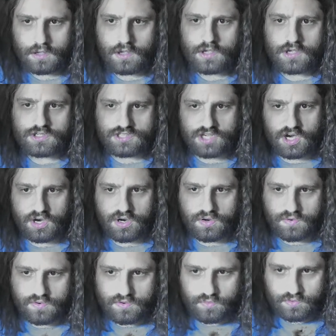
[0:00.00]

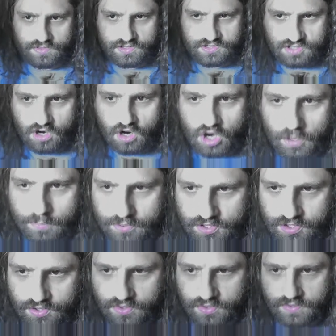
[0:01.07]
So when these are all
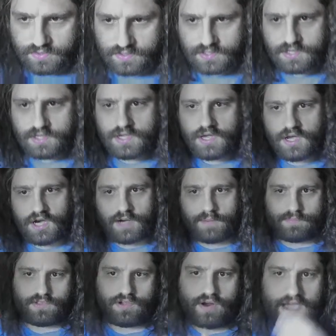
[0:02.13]
blue,
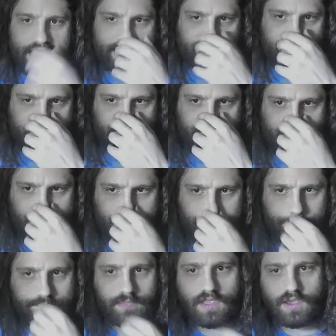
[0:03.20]
they're active,
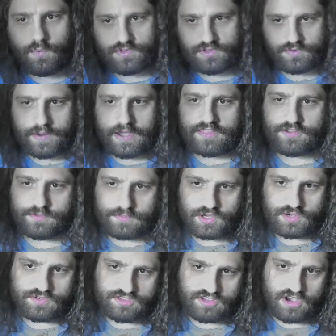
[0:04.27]
and when they're red, they're
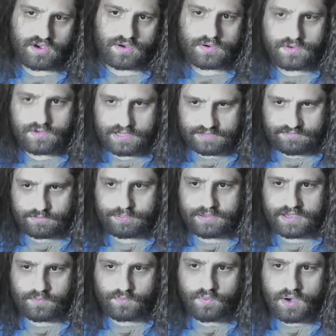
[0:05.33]
mute. So like, if we
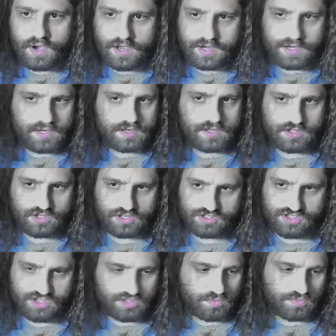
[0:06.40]
play one, you can
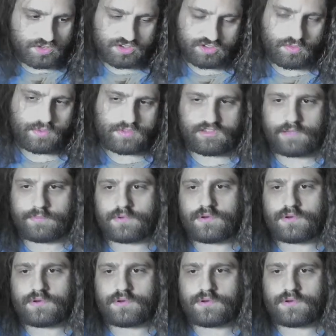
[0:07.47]
just hear just the one sample.